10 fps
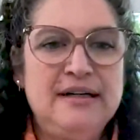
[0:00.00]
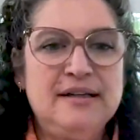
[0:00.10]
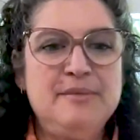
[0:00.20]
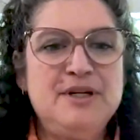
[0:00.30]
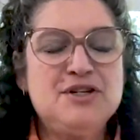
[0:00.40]

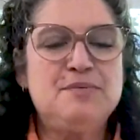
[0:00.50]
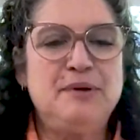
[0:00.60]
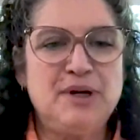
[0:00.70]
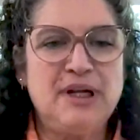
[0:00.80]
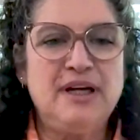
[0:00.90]
Let me just be
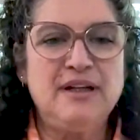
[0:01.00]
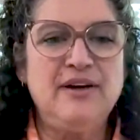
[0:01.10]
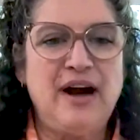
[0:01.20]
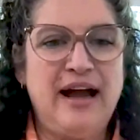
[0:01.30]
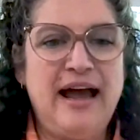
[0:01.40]
really
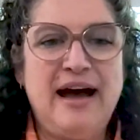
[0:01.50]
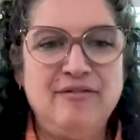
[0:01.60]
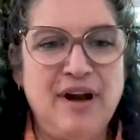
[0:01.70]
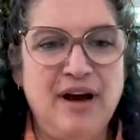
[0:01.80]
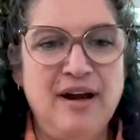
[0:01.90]
clear. I have
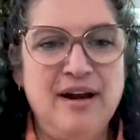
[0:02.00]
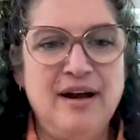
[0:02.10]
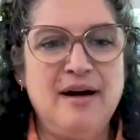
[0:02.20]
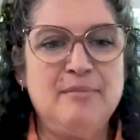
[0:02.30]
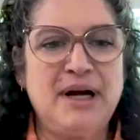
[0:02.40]
none.
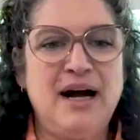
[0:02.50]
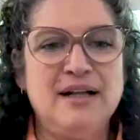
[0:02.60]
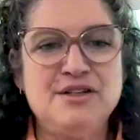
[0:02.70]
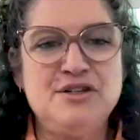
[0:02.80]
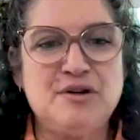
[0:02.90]
I'm a
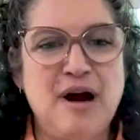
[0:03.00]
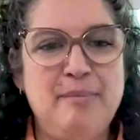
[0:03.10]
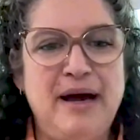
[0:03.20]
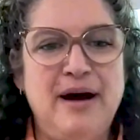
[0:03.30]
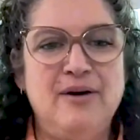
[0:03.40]
college
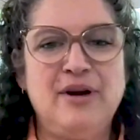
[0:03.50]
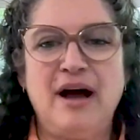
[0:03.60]
dropout.